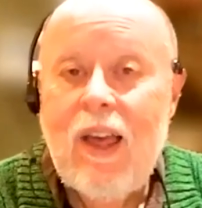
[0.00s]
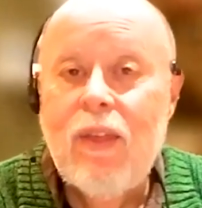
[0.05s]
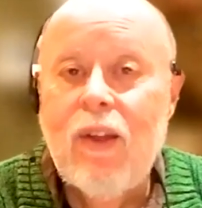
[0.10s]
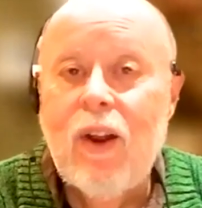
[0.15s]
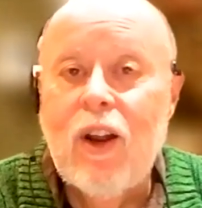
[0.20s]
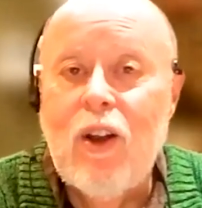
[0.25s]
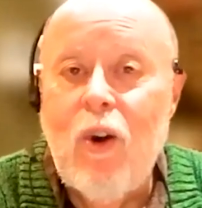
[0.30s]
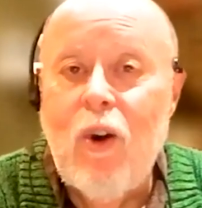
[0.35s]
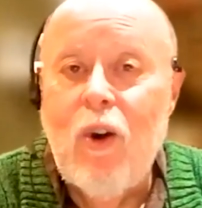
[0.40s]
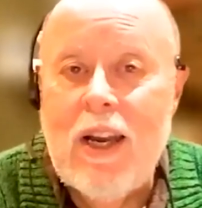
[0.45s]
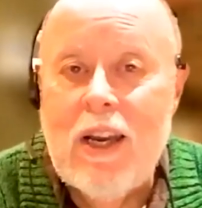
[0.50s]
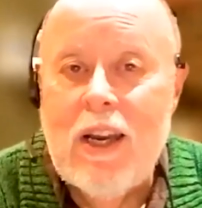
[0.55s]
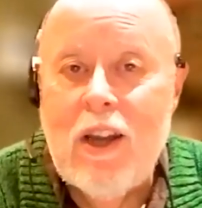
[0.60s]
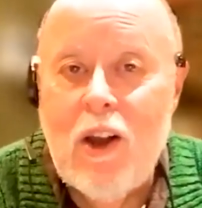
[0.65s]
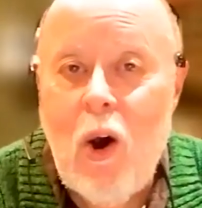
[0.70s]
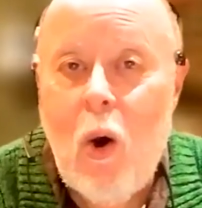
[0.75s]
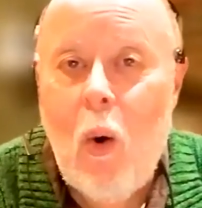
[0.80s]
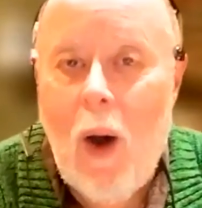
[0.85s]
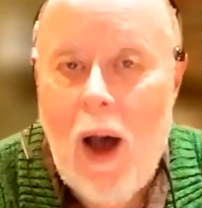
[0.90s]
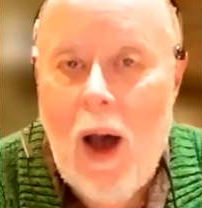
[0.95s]
They're going to
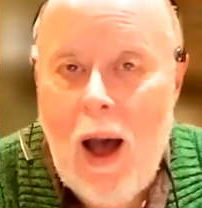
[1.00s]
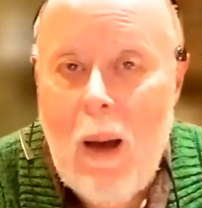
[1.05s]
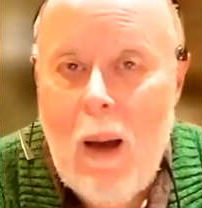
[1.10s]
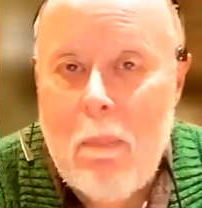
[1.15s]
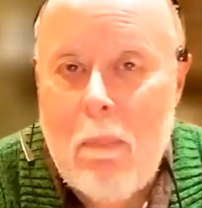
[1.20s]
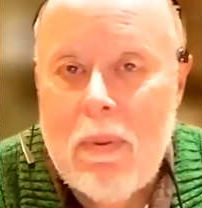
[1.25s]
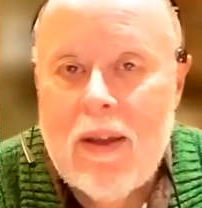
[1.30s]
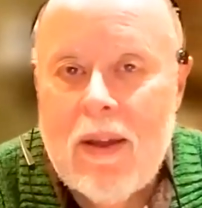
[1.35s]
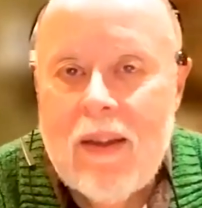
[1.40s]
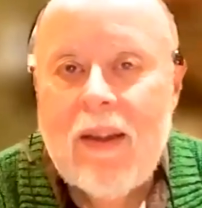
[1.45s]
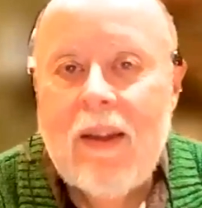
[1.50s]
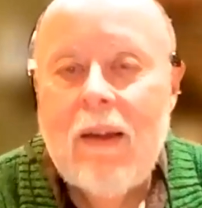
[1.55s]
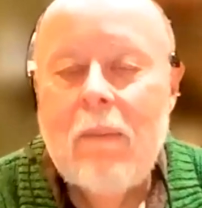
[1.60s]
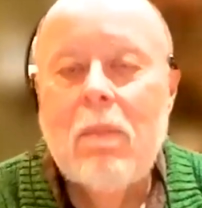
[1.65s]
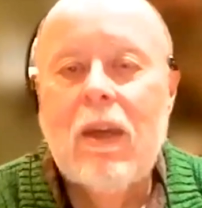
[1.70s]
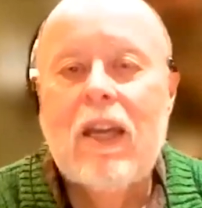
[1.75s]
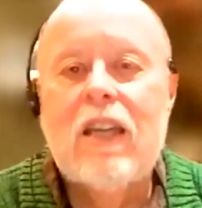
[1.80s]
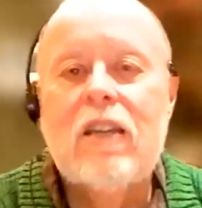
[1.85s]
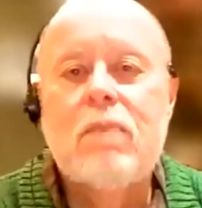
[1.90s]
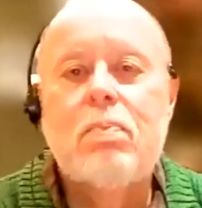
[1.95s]
go up
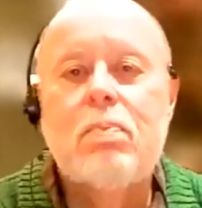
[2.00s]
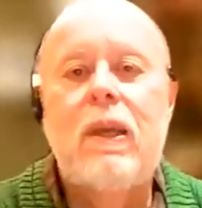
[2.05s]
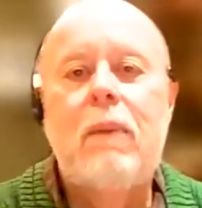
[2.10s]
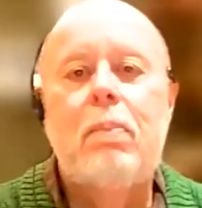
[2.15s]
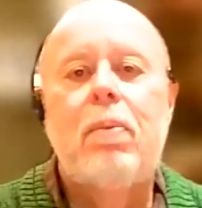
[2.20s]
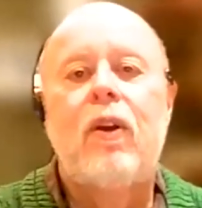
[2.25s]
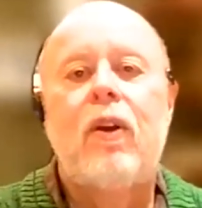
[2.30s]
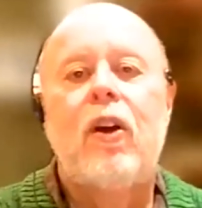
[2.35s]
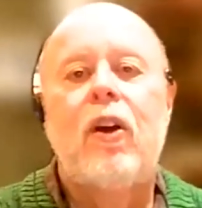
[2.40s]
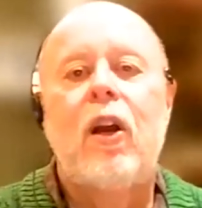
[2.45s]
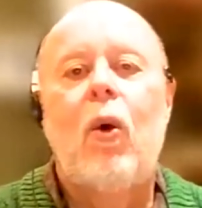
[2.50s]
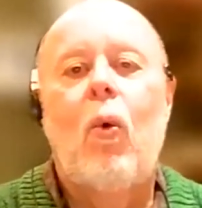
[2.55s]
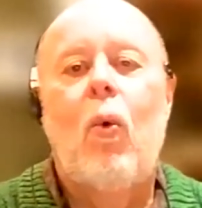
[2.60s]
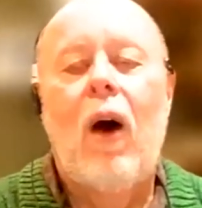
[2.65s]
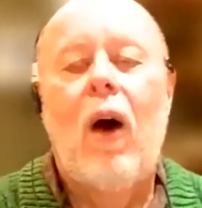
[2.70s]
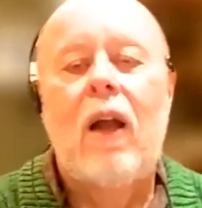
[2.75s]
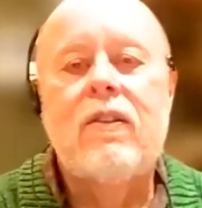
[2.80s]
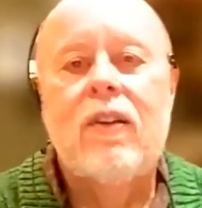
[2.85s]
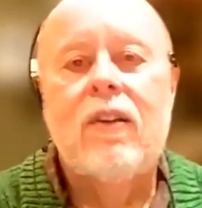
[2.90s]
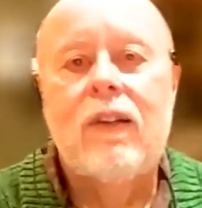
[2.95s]
because people are going to
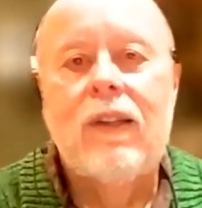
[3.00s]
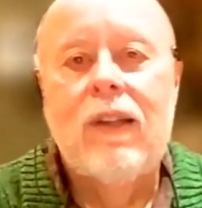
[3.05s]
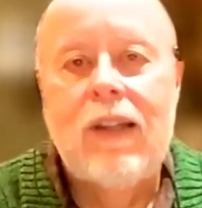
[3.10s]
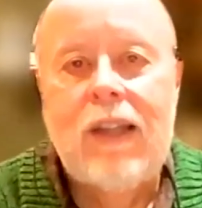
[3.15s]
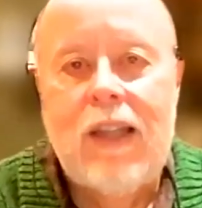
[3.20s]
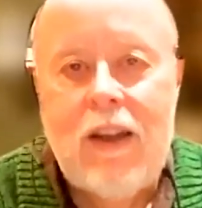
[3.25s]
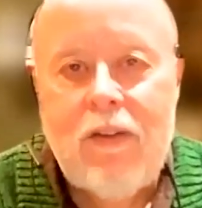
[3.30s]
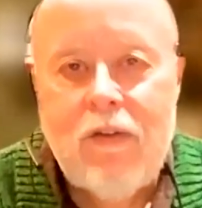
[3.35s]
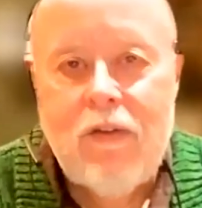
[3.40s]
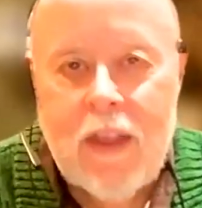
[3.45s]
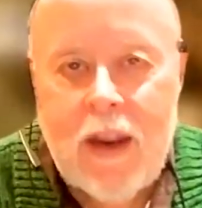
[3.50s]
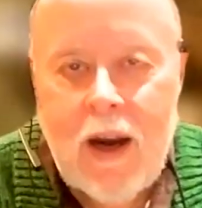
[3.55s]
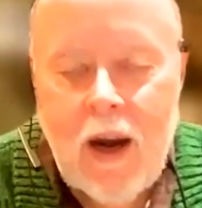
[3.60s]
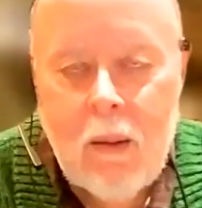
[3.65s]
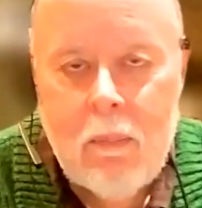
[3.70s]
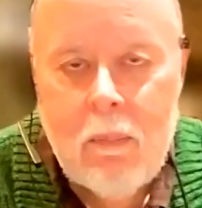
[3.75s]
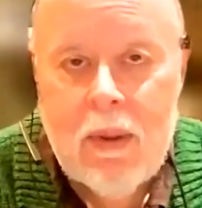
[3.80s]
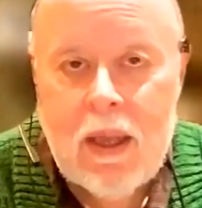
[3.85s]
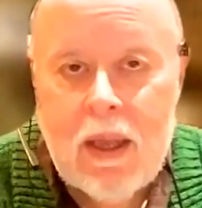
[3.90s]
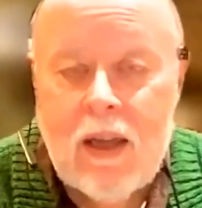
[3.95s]
want to live
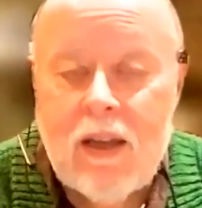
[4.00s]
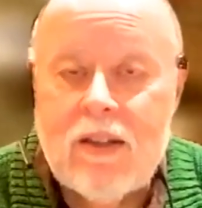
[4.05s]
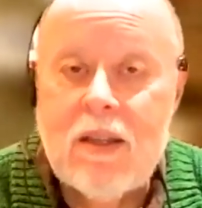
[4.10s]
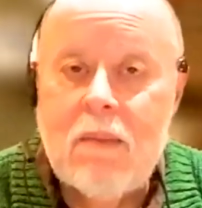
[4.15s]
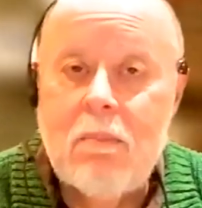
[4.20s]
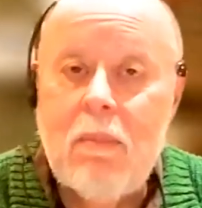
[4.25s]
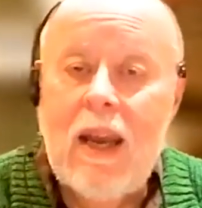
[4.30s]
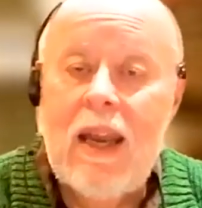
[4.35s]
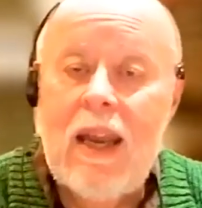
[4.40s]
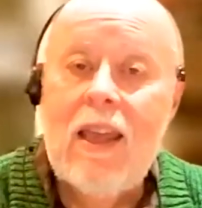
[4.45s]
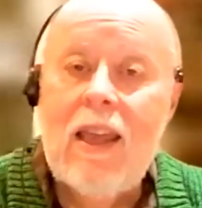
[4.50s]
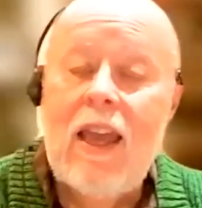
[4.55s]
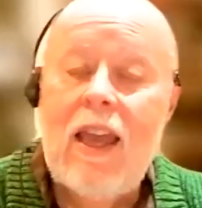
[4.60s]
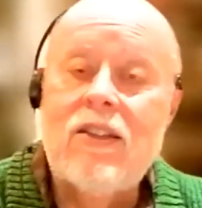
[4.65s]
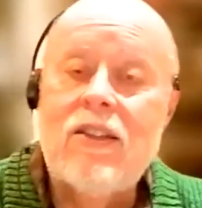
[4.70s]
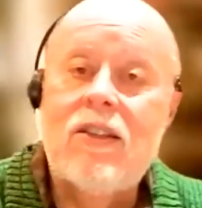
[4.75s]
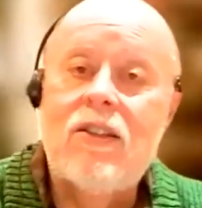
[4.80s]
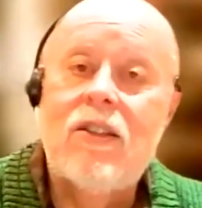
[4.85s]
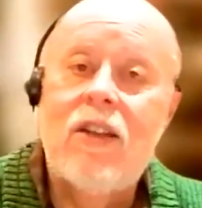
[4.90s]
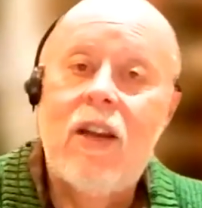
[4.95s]
there because, in many
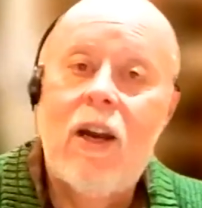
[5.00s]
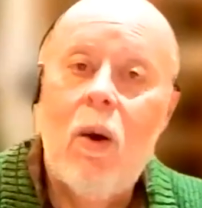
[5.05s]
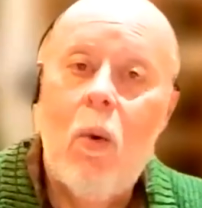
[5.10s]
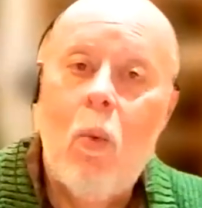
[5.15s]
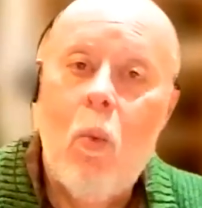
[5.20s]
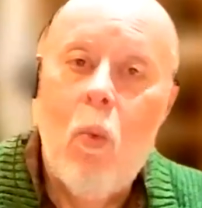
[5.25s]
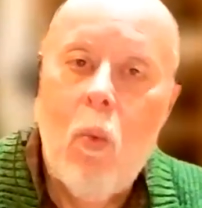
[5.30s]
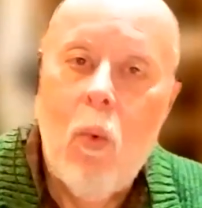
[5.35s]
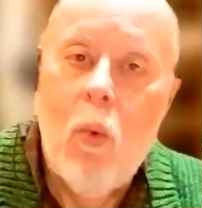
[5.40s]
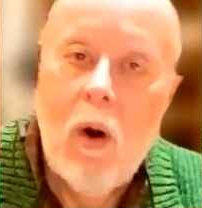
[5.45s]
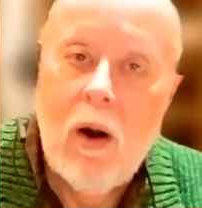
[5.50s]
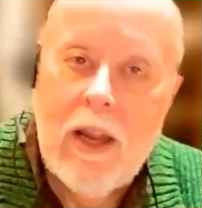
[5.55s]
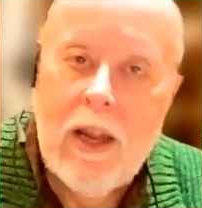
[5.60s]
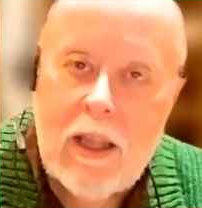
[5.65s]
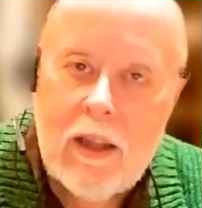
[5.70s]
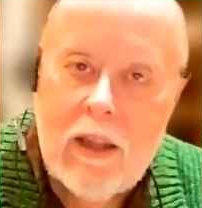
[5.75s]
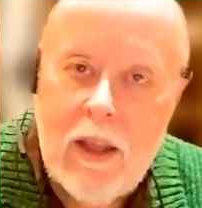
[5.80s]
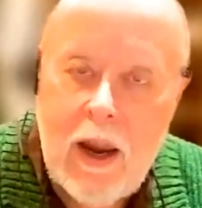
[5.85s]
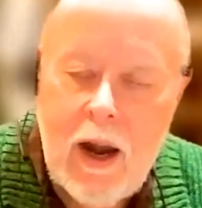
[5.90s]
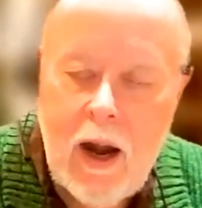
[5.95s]
cases, they're
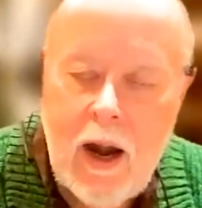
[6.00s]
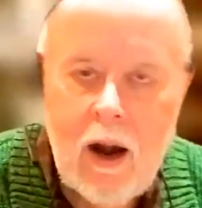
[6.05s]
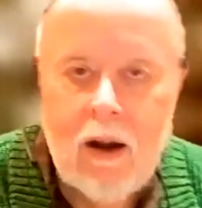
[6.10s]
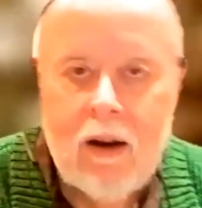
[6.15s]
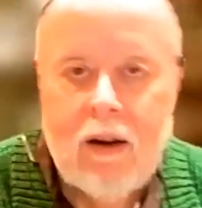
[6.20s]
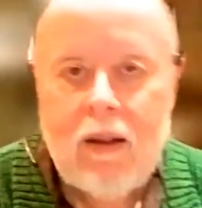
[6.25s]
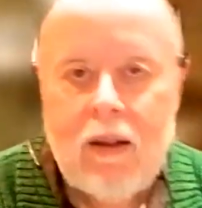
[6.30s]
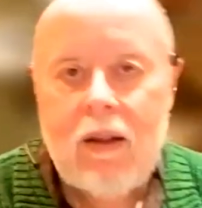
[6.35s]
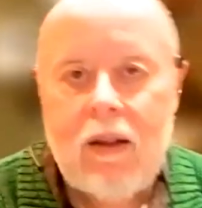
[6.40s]
working there.